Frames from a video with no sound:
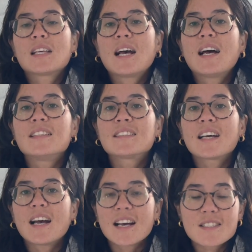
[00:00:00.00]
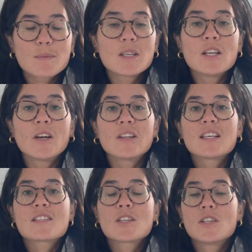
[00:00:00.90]
And as we know,
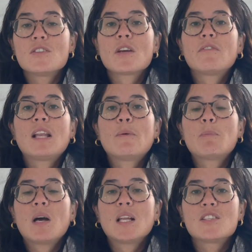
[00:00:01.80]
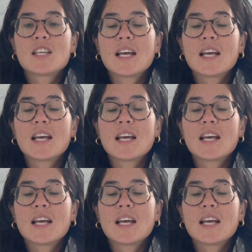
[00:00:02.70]
there's a huge overlap with biology,